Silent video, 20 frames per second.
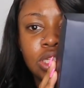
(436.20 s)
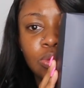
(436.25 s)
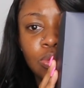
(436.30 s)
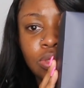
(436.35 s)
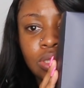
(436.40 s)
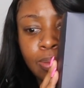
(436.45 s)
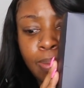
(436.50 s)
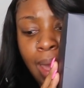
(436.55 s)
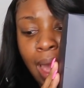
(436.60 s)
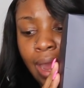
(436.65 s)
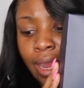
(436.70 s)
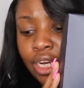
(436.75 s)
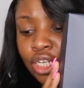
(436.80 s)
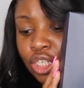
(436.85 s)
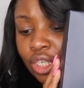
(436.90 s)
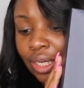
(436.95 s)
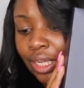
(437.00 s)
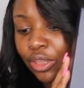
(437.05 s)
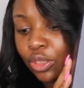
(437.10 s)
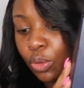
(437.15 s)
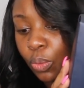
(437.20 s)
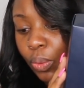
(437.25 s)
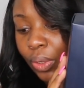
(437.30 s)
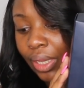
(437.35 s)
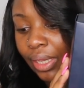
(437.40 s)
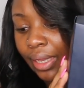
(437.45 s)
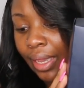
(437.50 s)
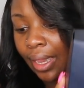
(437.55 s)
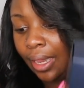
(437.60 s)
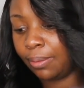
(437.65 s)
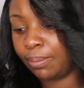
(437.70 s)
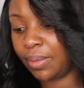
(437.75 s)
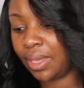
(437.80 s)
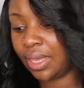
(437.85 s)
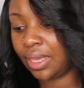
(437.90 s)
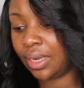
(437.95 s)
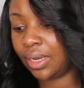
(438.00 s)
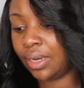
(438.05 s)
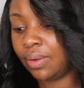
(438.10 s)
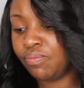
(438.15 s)
This was the packaging that the wig came
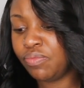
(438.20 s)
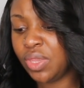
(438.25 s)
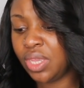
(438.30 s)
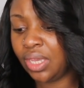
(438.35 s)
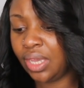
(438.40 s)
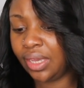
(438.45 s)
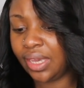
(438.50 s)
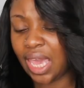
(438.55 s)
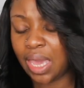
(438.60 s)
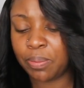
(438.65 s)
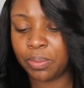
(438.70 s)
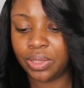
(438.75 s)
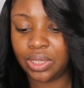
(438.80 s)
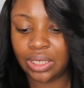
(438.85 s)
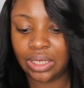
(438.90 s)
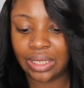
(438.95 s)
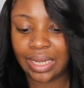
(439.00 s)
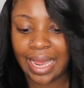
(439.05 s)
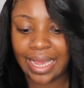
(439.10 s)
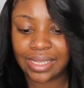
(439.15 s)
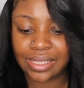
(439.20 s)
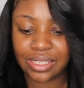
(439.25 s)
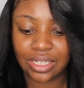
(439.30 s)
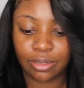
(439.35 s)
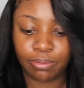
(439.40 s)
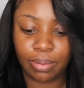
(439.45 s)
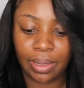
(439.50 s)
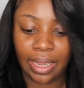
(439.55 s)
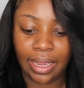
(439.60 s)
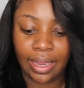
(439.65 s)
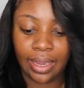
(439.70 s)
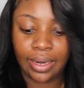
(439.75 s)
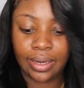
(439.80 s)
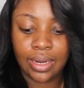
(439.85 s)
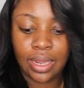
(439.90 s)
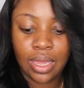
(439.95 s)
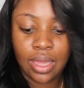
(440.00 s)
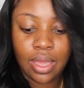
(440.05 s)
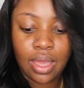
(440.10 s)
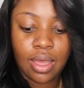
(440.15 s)
in. It came with an elastic
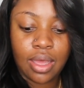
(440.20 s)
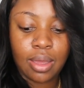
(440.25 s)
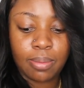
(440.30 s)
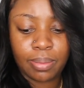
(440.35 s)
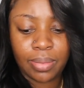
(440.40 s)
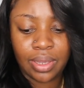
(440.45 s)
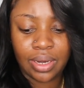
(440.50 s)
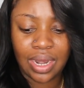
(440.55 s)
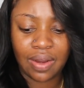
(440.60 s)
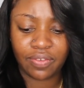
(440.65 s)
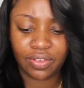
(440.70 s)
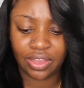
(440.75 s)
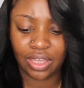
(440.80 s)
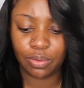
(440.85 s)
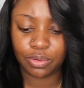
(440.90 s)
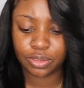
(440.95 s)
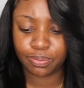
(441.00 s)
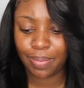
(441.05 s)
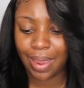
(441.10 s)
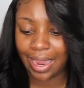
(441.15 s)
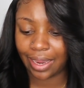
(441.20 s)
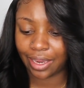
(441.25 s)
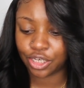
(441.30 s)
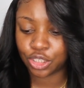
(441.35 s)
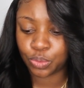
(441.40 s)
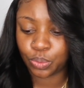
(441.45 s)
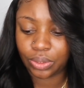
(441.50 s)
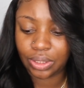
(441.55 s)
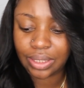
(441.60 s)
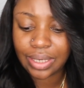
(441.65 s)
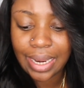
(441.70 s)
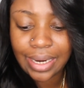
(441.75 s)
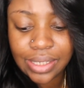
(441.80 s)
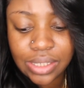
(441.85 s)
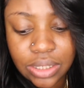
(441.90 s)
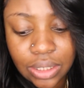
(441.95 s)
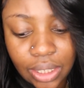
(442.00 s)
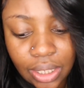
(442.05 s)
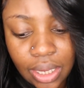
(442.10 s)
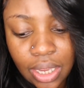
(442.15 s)
band. Um, and everything was packaged really
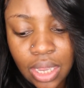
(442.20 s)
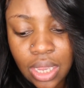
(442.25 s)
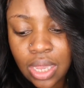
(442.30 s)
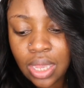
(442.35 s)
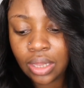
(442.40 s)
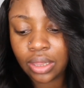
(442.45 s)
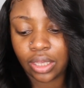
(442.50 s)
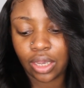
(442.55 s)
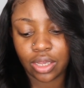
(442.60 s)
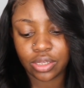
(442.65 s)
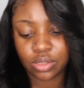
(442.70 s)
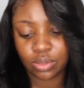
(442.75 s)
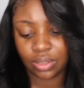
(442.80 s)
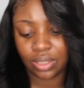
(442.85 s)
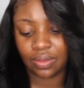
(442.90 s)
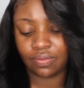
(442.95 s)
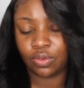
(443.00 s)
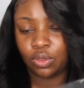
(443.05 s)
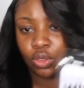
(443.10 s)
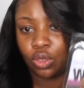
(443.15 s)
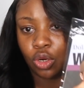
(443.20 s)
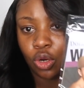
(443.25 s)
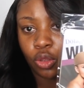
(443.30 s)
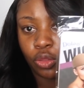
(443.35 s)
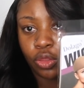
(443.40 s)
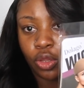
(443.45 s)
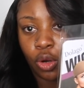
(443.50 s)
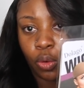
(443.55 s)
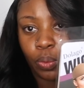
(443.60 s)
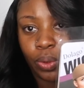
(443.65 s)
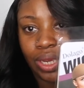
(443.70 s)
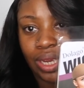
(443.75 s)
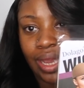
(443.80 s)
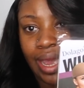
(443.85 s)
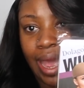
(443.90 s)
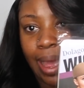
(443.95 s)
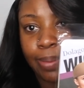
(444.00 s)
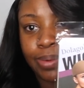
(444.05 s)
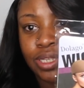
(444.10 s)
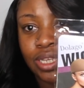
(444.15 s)
nicely. They also give you your their wig
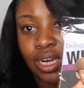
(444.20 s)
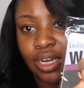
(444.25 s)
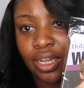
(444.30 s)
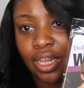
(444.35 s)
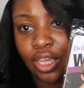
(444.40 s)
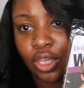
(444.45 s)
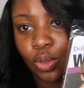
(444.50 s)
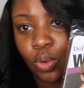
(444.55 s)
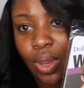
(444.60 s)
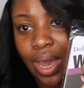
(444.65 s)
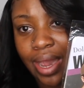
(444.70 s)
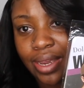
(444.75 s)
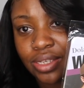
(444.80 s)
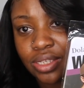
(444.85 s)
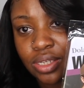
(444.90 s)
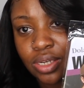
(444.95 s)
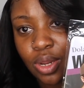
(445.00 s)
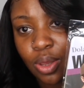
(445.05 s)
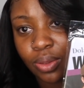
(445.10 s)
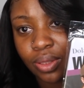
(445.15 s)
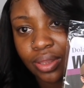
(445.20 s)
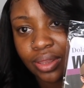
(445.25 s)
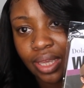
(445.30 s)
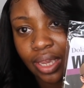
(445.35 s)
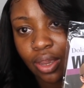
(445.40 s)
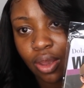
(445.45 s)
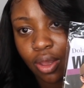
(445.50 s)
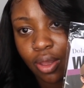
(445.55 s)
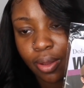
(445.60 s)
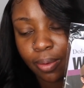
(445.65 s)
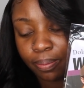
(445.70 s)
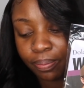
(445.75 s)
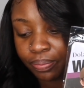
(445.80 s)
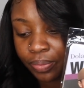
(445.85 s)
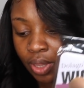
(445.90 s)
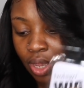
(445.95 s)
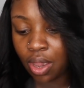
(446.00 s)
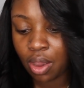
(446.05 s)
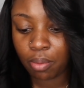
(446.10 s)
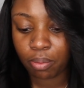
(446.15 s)
caps, and then you guys know that they um,
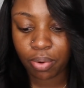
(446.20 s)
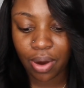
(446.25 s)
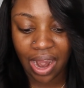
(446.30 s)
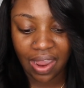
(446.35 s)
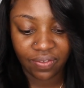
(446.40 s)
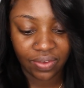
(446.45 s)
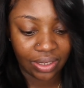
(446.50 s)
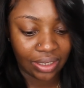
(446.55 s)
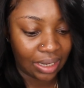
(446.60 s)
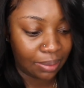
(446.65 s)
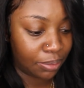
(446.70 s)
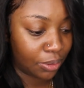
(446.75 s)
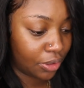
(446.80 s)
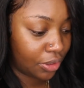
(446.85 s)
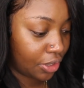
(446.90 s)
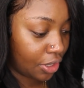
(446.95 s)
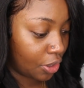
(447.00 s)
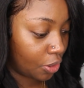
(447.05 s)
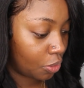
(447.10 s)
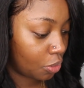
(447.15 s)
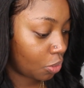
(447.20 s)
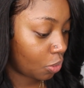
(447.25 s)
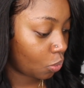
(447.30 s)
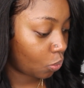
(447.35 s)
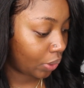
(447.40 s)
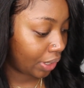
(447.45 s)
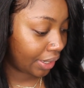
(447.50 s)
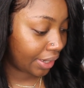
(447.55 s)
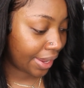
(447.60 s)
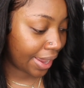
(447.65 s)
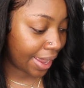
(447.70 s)
private label their wig